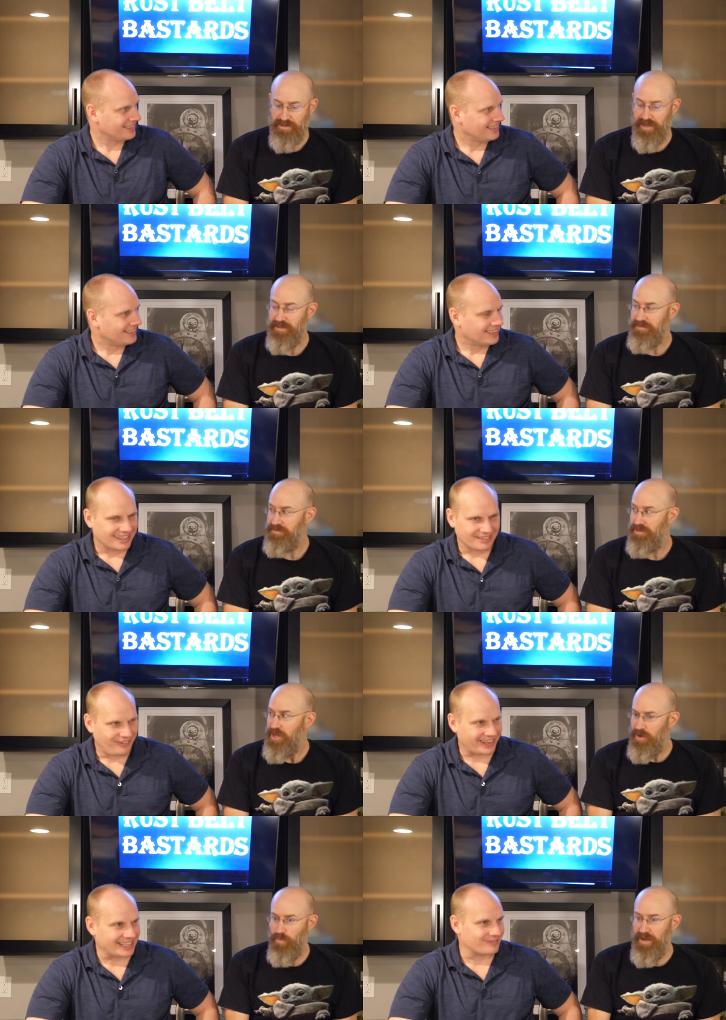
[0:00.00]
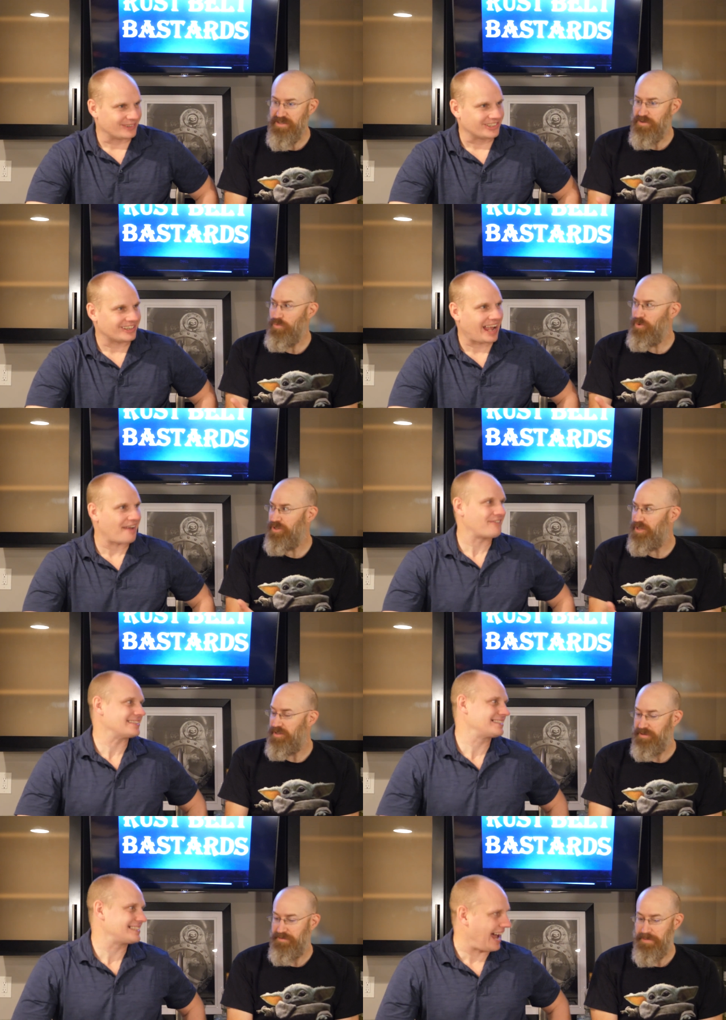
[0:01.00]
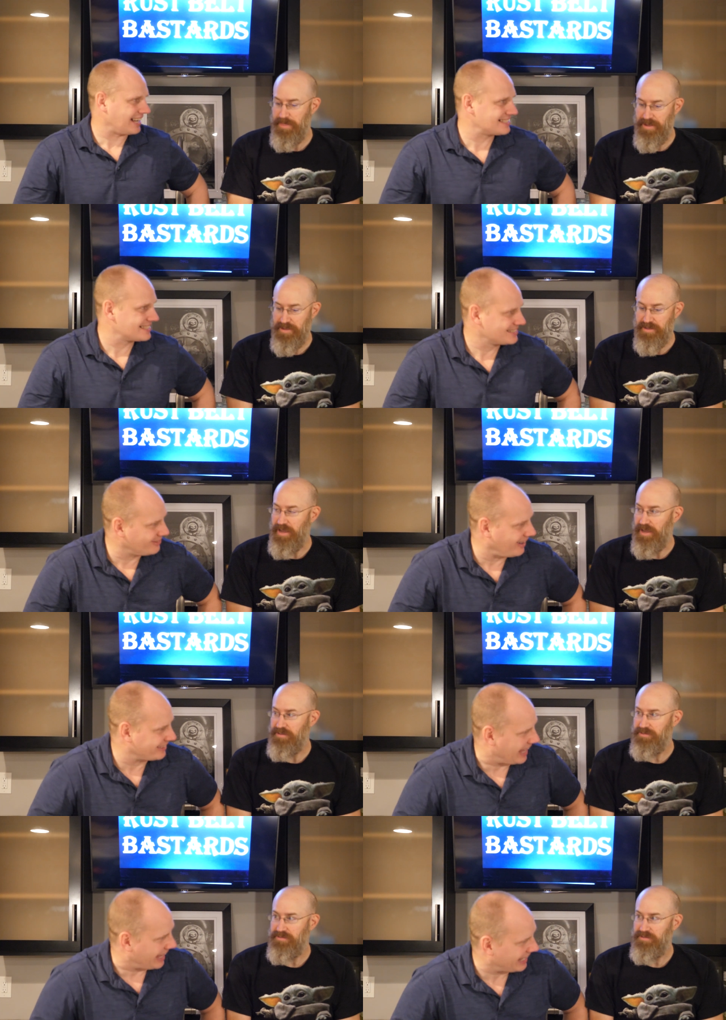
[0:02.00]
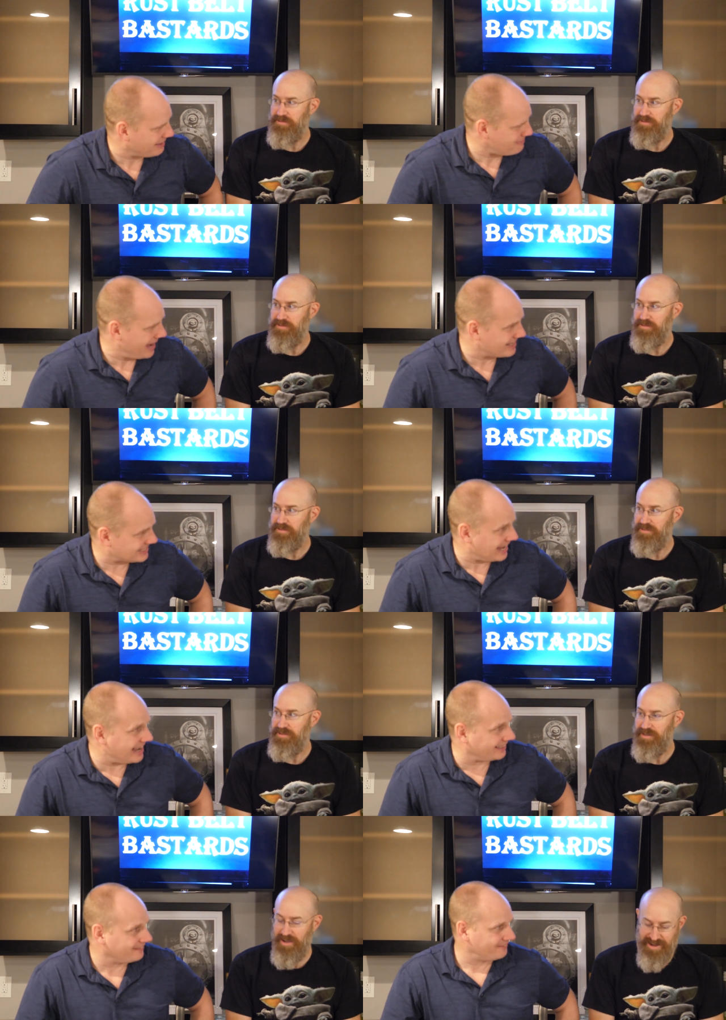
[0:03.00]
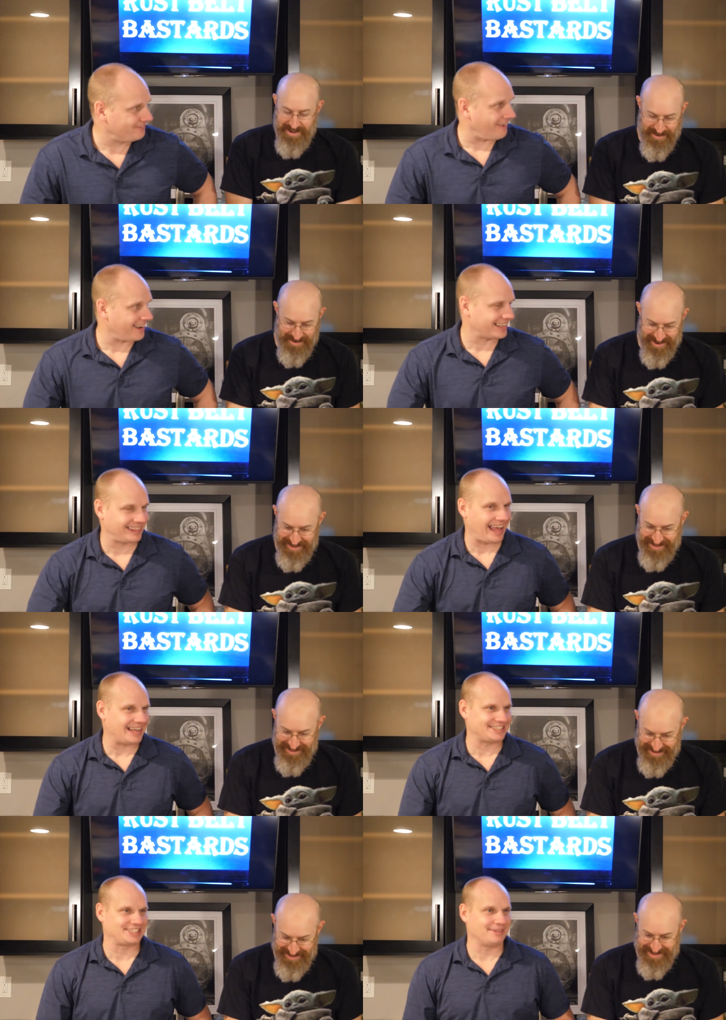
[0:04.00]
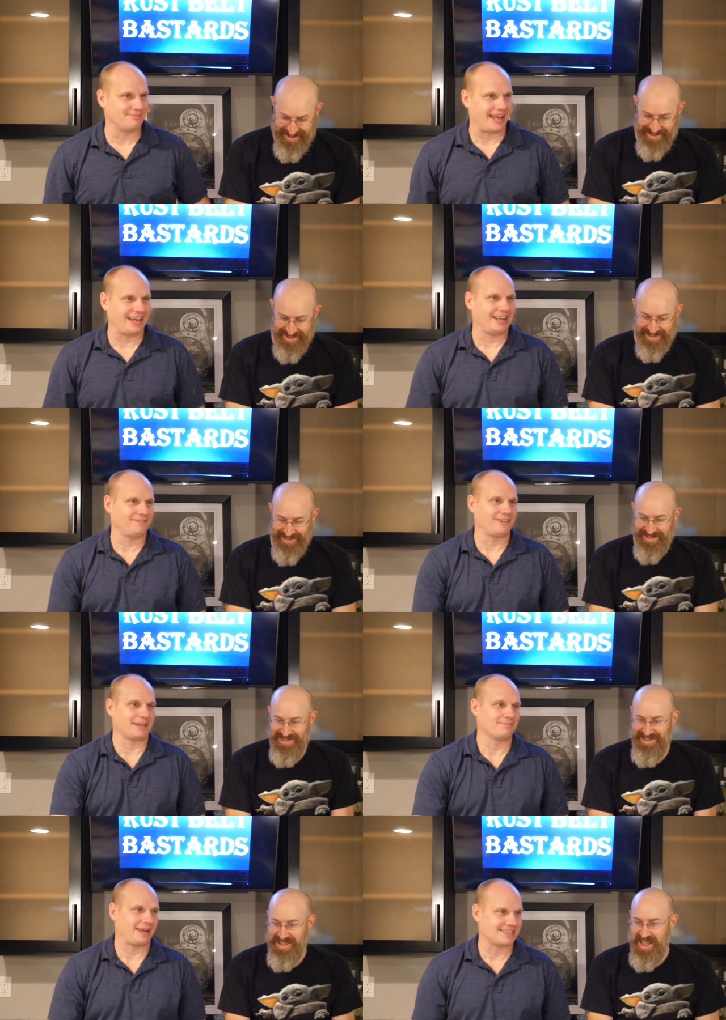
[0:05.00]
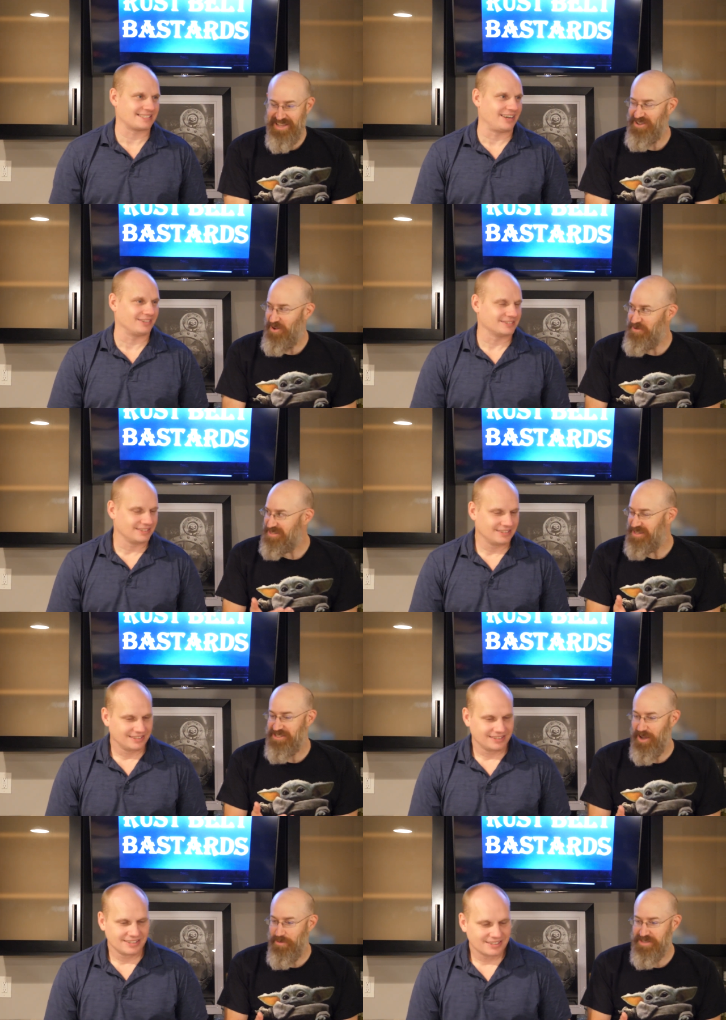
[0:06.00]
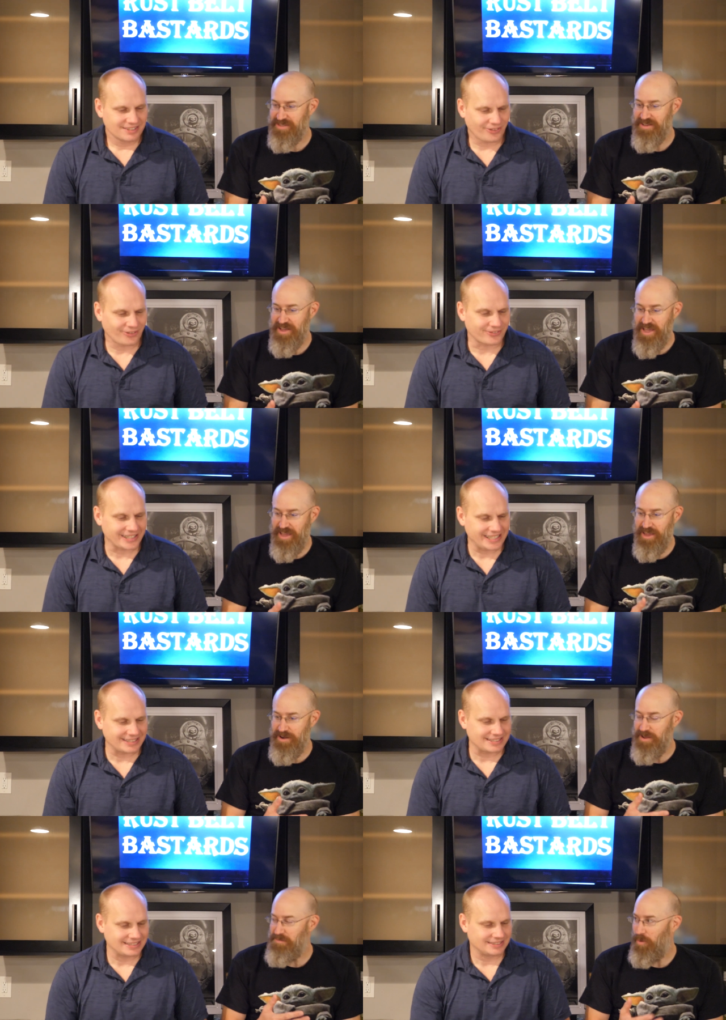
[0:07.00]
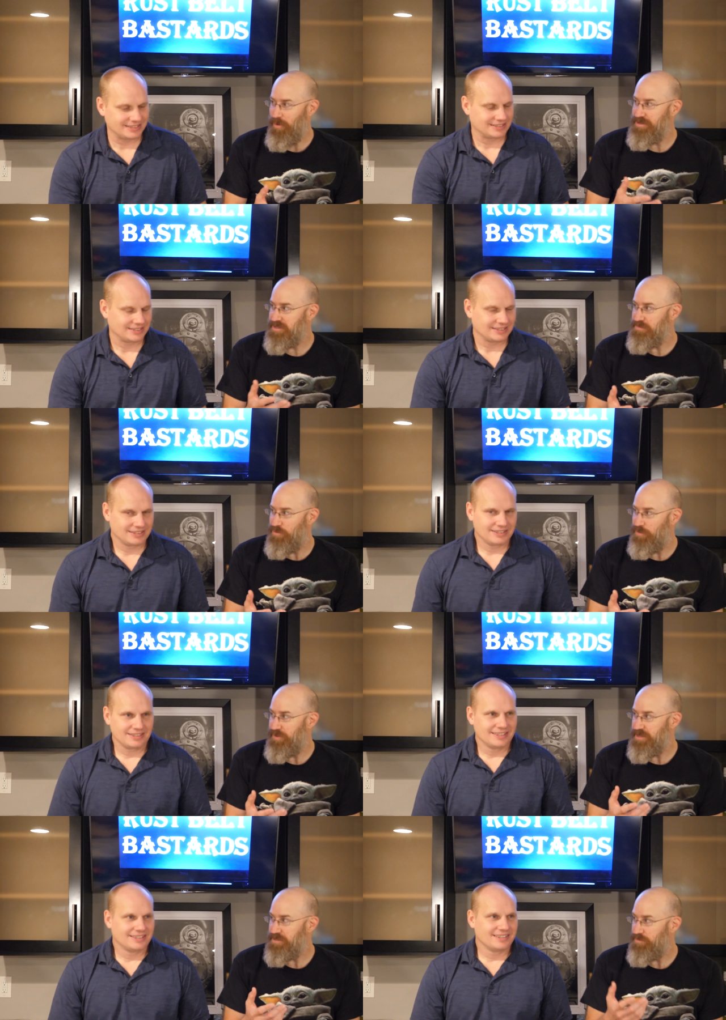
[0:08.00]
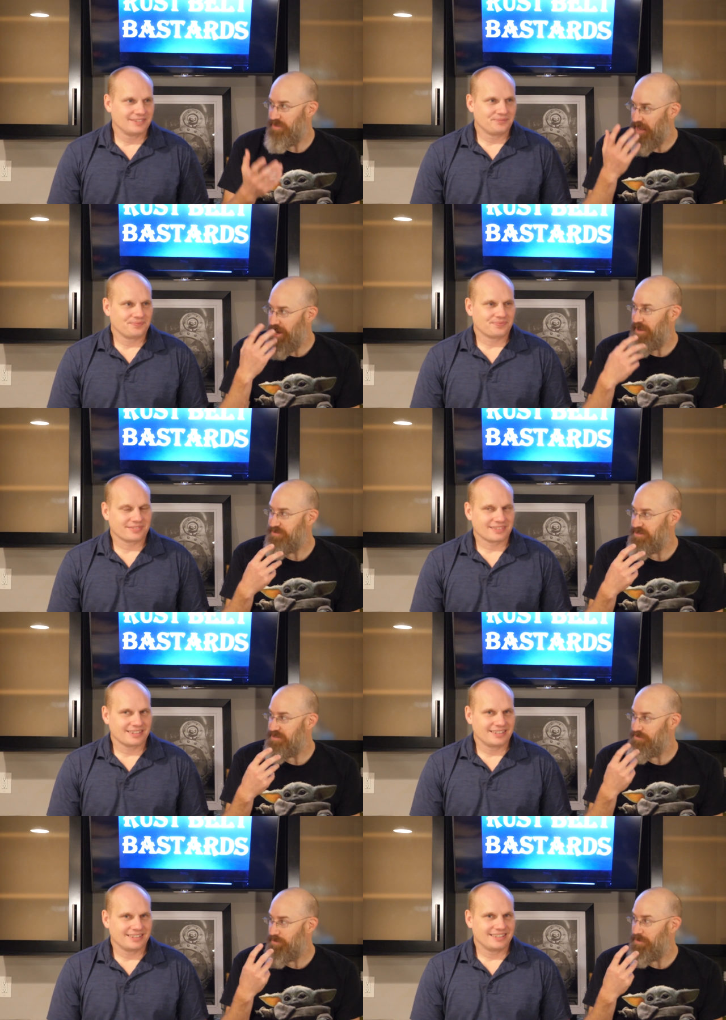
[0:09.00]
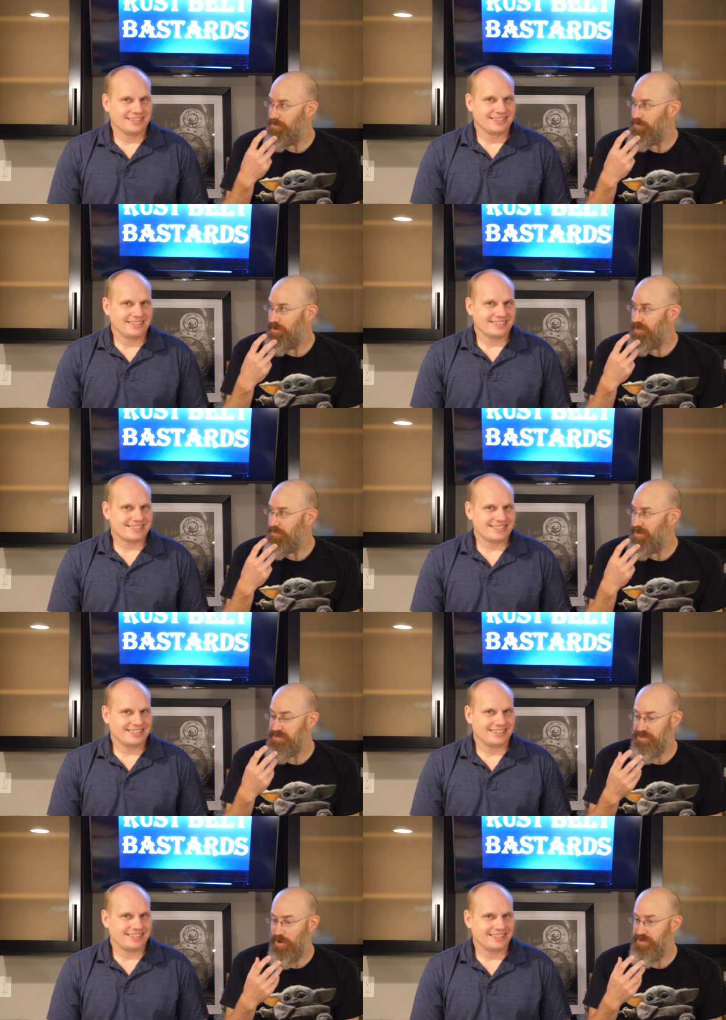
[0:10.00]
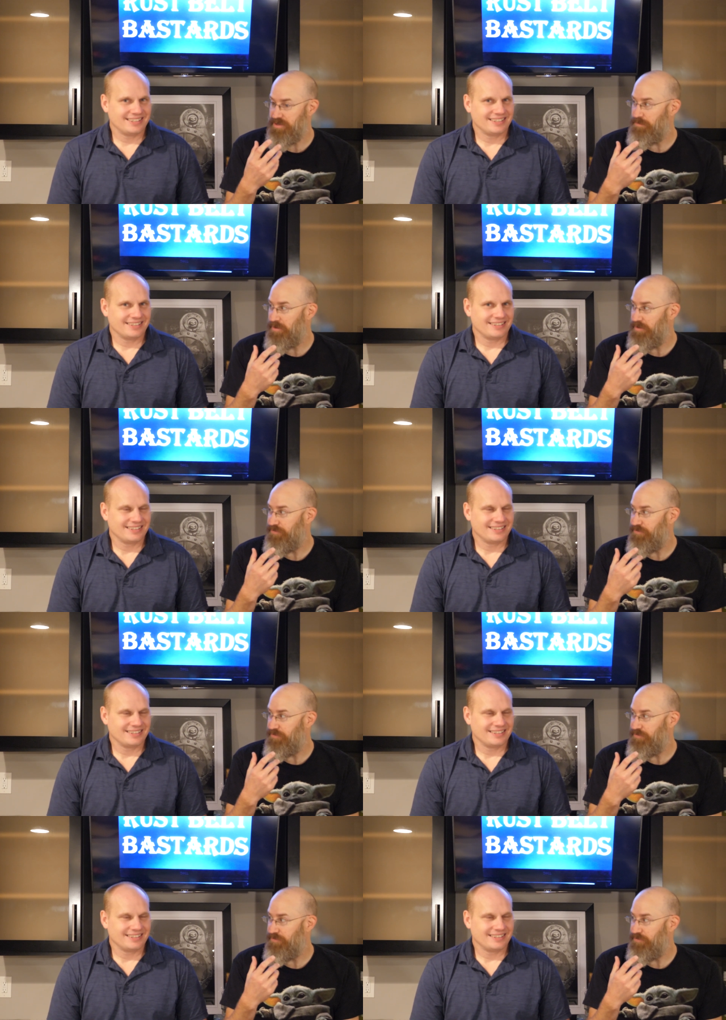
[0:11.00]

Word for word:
Speaker 1: Yeah. Fucking when you're really... having sex, yeah. you want that gimp mask on? Know, Fuck right? that shit, man. I
Speaker 2: fucking pass it's out. always it's always the over in, in porns and movies when they have scenes where people are wearing gimp masks, it's always the big